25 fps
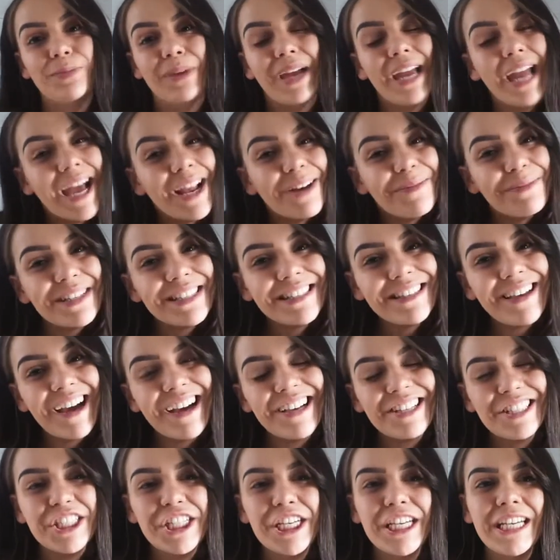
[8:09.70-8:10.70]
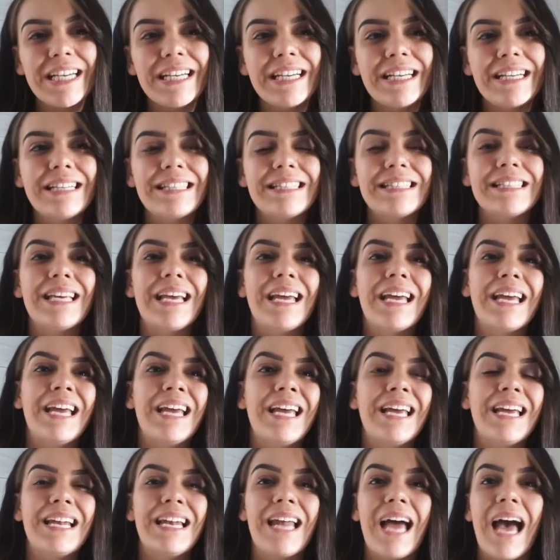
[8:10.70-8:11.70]
head massages,
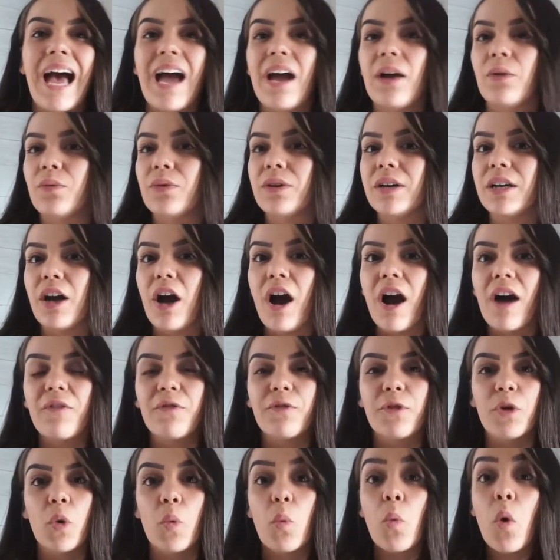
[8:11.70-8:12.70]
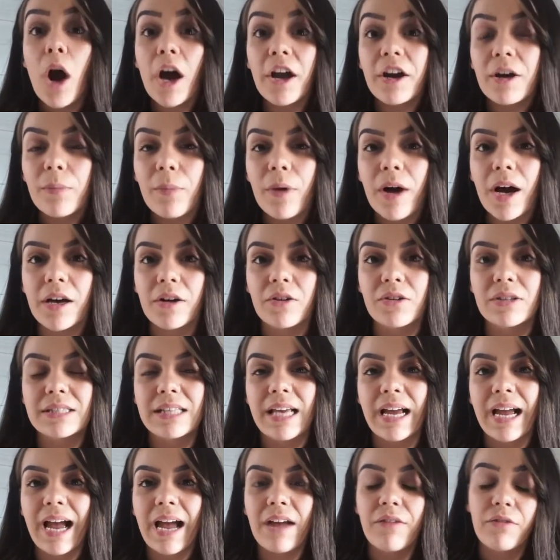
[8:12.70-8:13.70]
and I would offer water bottles.
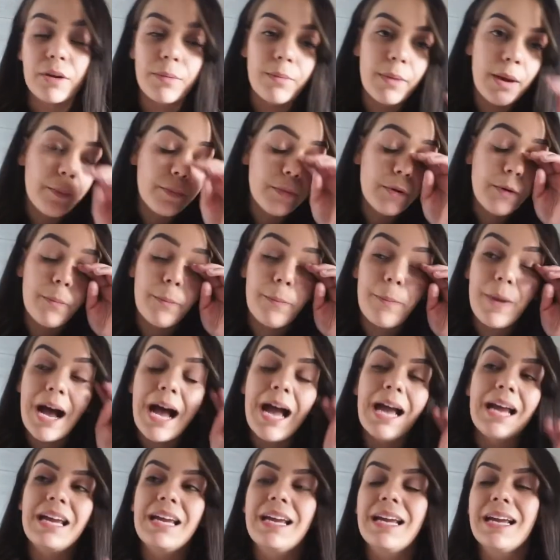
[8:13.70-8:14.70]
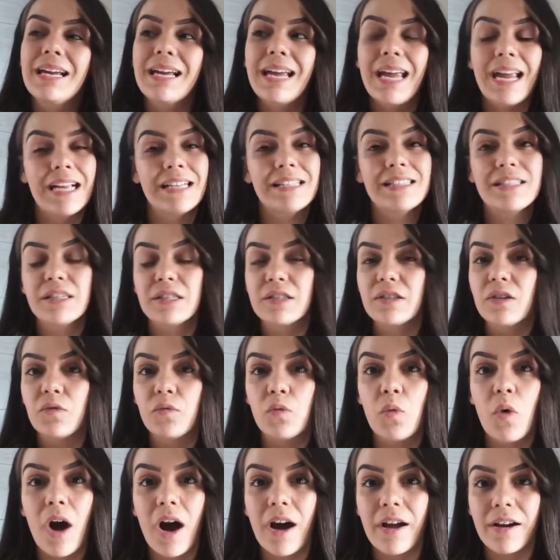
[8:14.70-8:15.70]
Like, I remember buying cases of
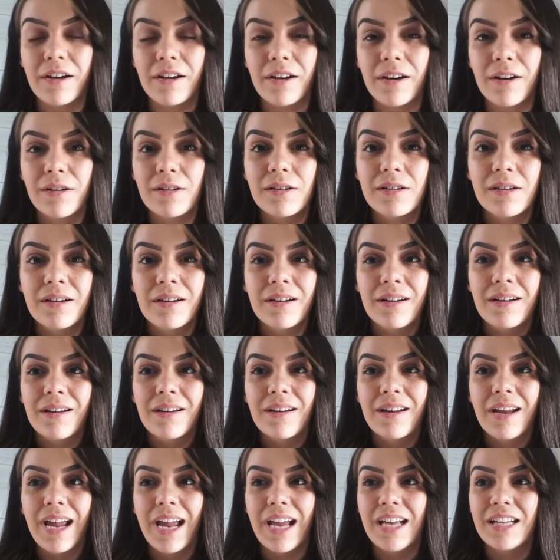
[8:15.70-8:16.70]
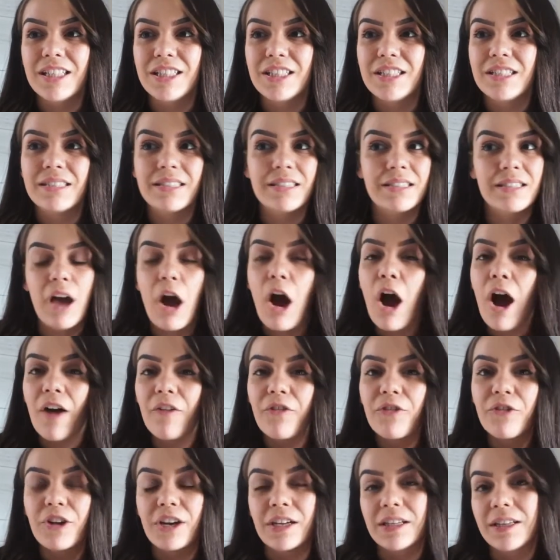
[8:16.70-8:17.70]
water and just
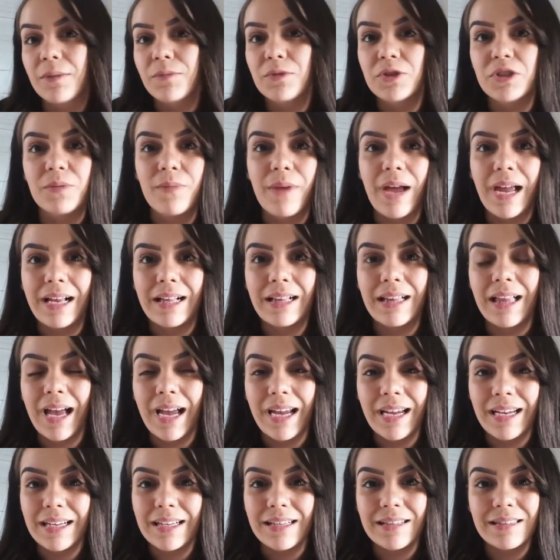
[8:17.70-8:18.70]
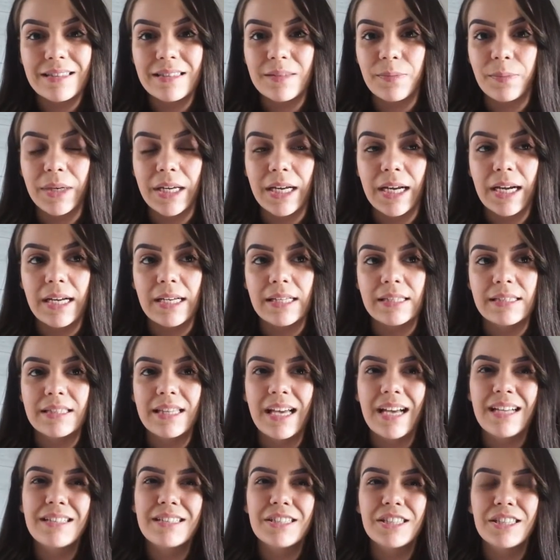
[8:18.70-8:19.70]
offering them to my clients, because
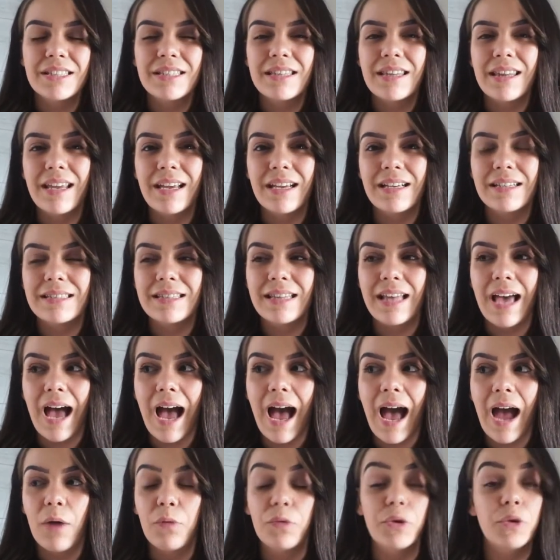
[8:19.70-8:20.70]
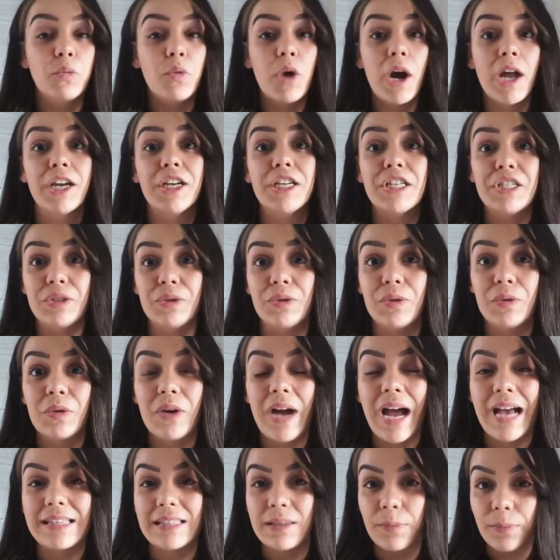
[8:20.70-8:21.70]
that's just things that I would want to do
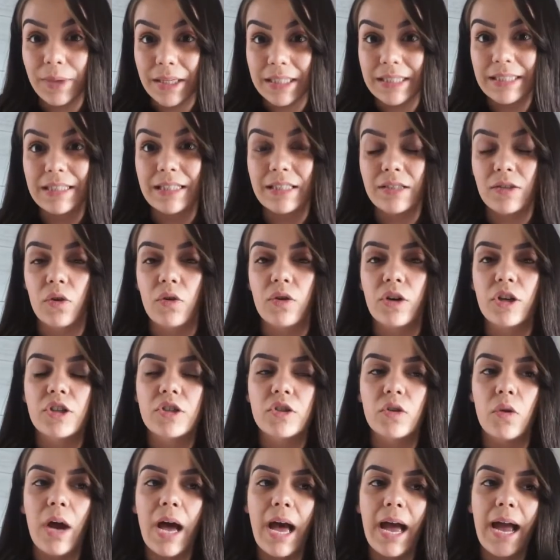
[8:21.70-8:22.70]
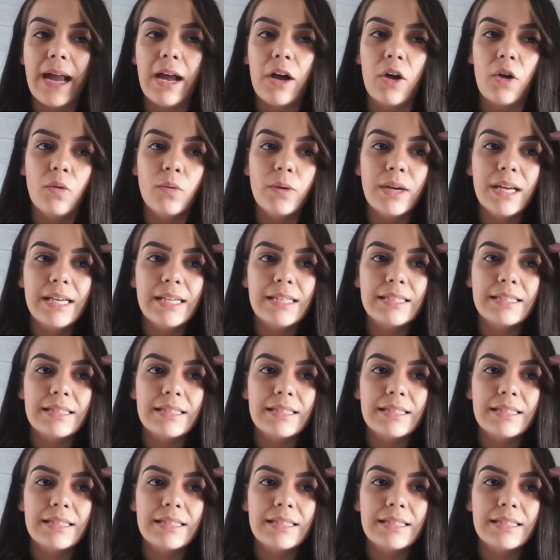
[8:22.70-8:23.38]
as a business owner. So I always